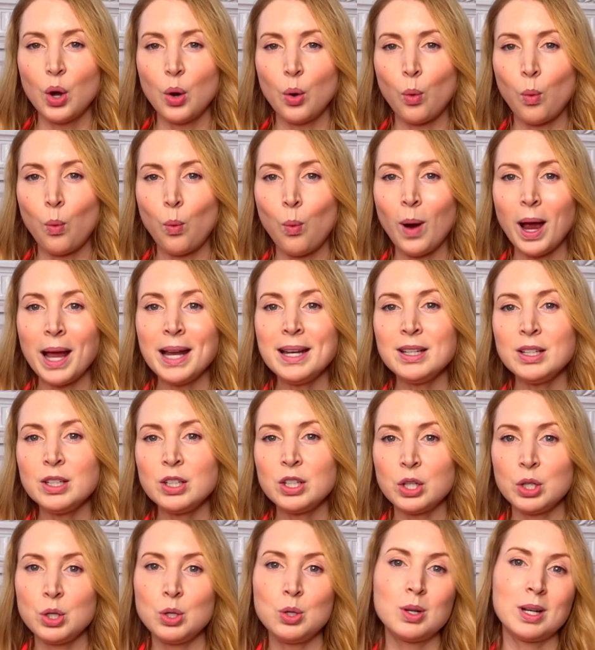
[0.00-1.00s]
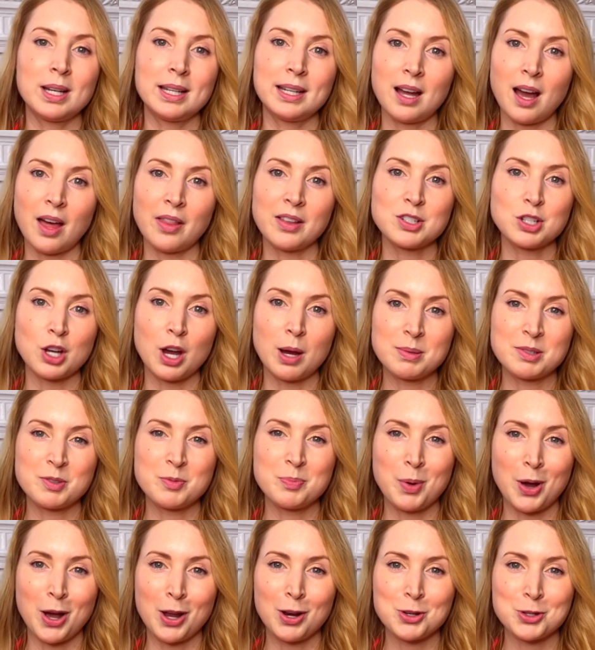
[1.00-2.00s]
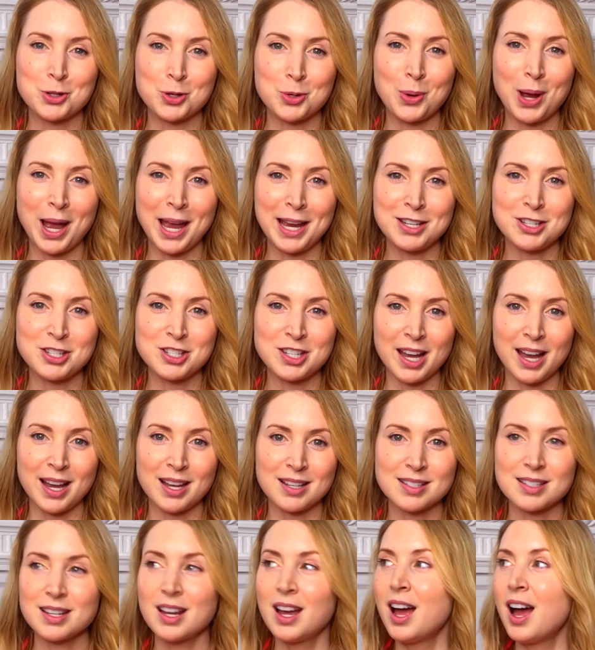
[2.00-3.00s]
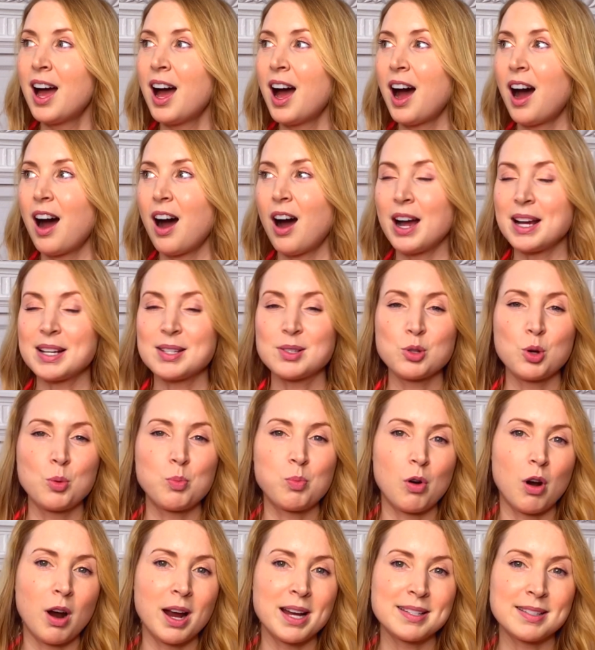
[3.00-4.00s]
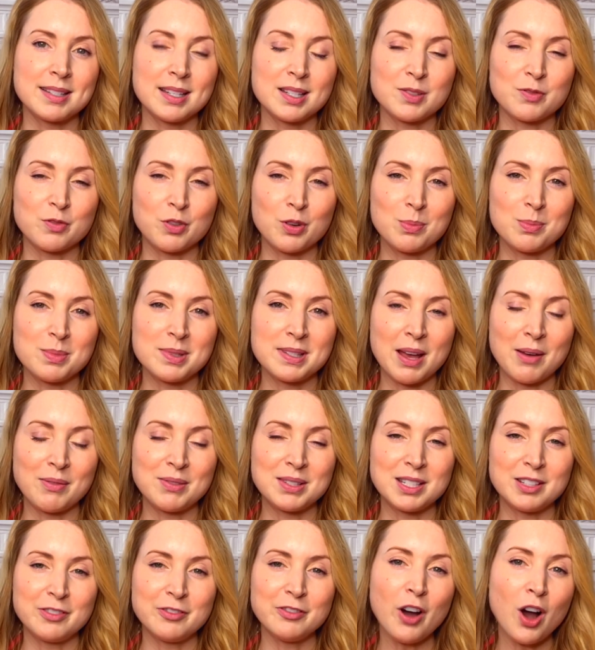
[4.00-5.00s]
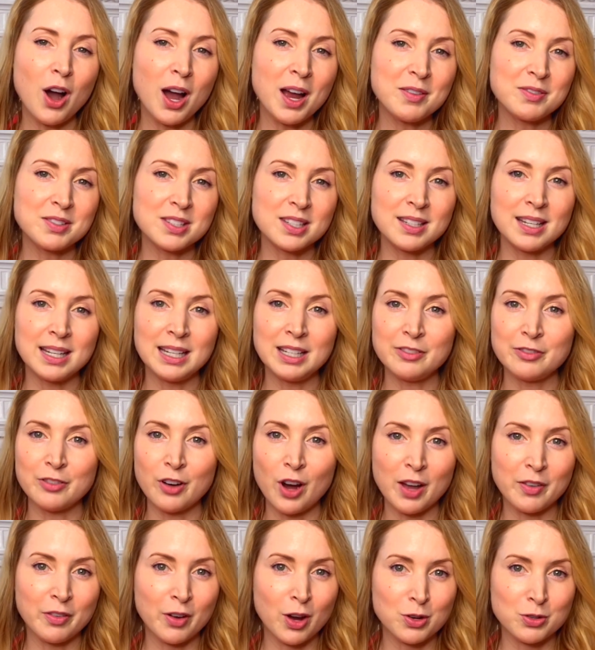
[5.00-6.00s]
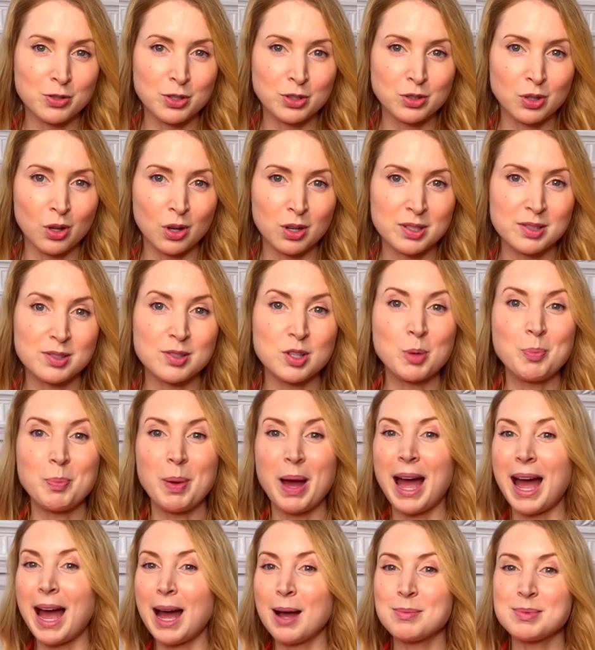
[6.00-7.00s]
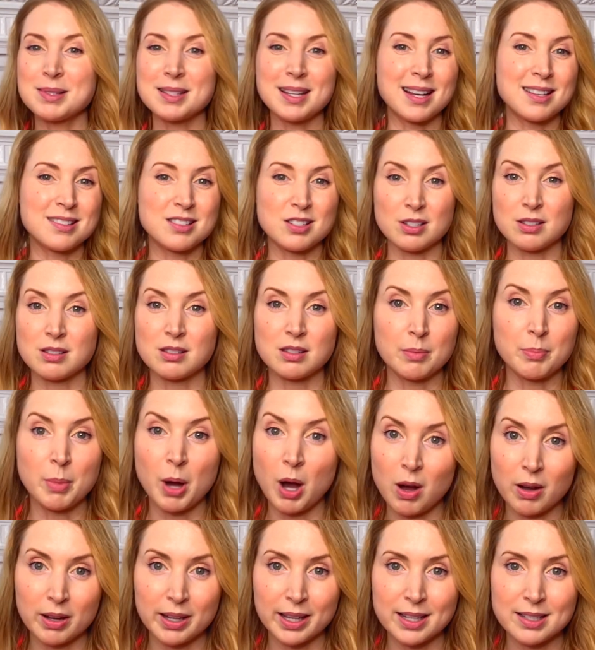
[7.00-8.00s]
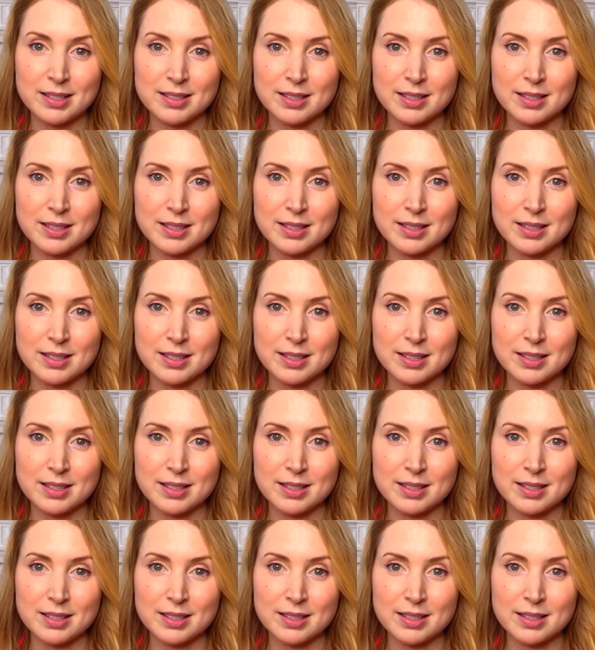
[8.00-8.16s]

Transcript: When Googling other types of biological age tests, I saw prices from $75 to nearly $500, so perhaps that's just the market.